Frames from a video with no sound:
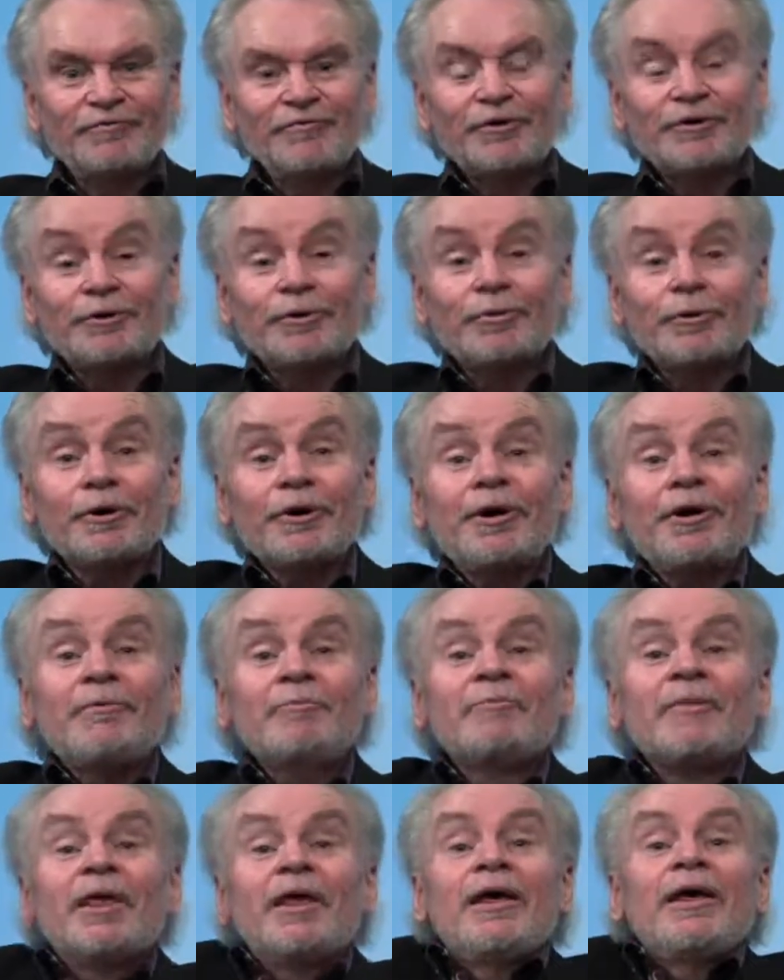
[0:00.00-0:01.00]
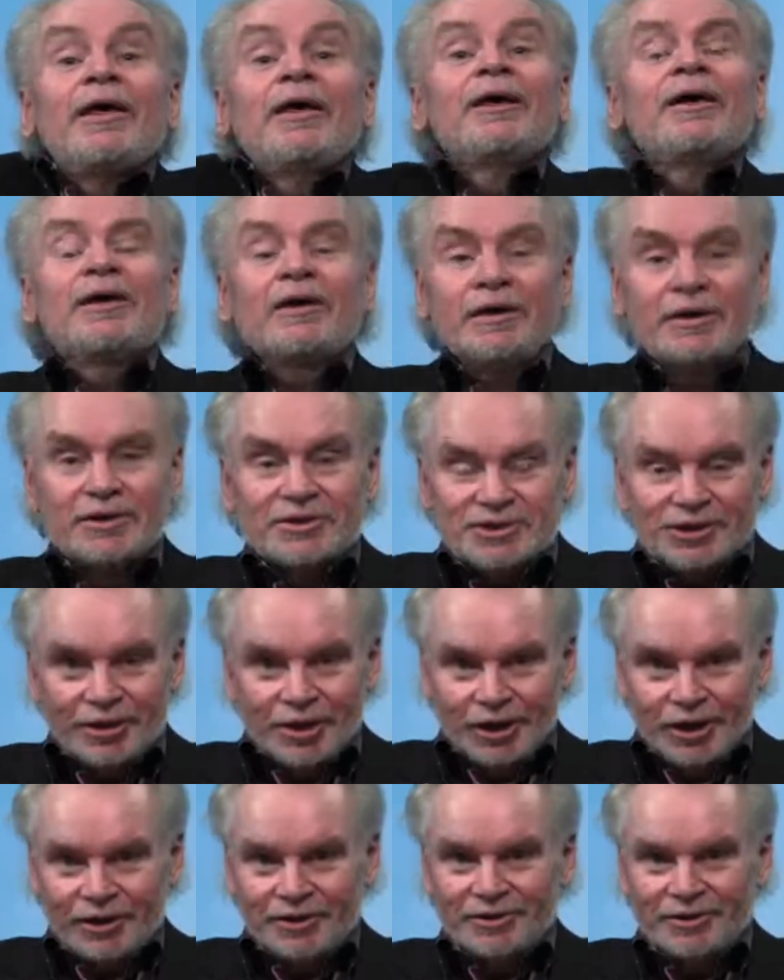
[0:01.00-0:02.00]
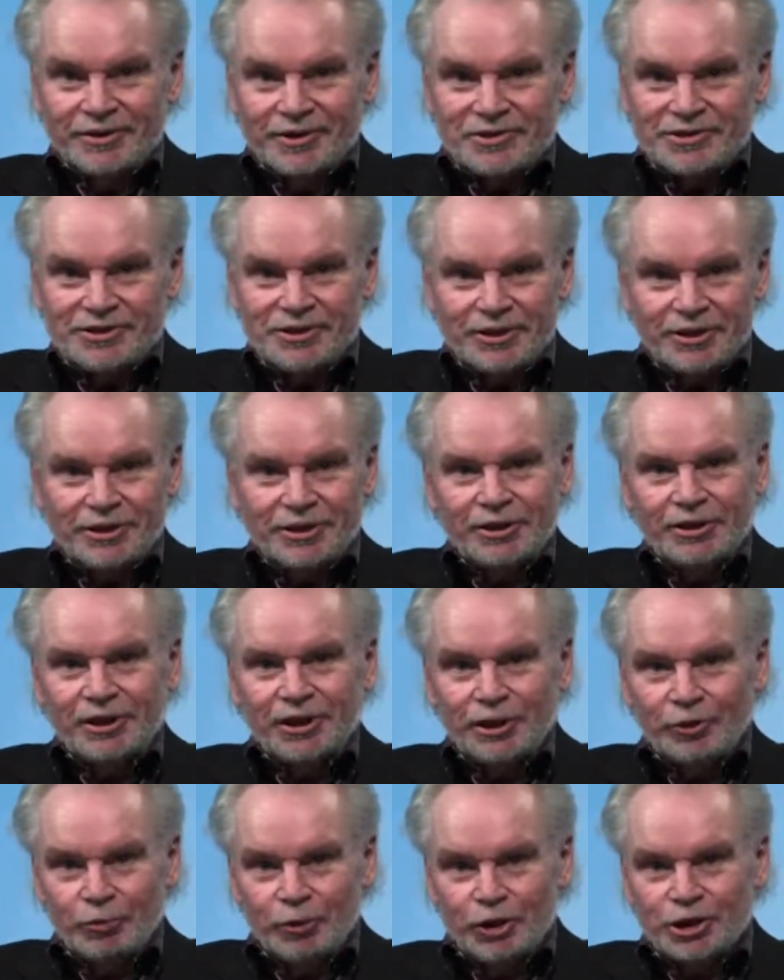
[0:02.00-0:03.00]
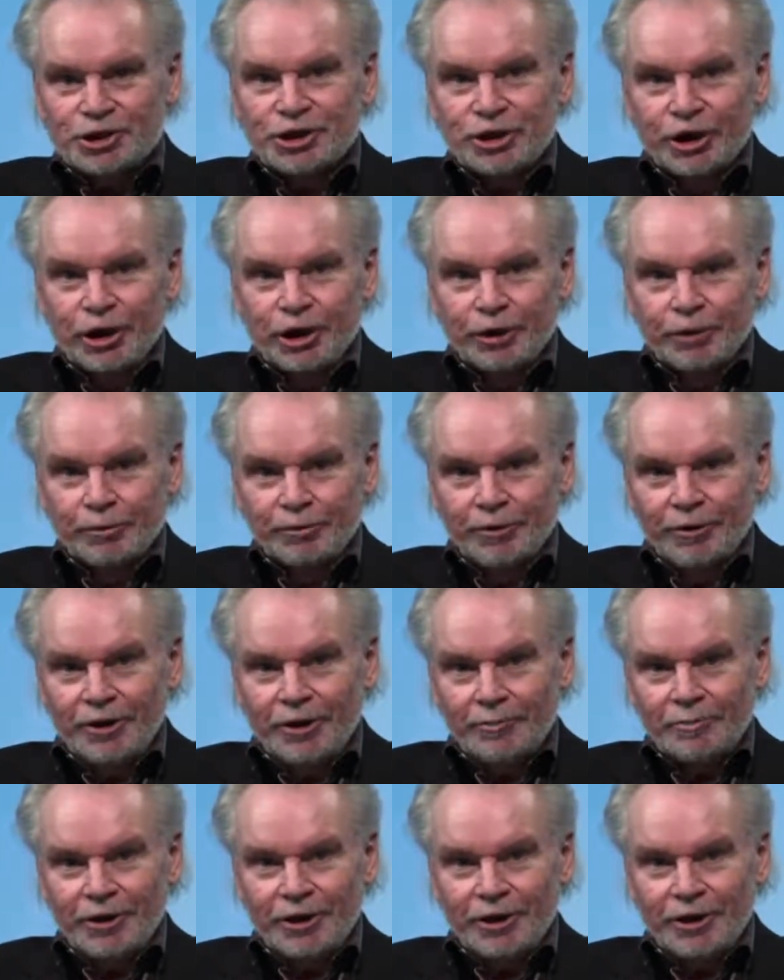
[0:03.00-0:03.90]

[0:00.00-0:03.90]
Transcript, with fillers: Victoria, is not the city in which I grew up.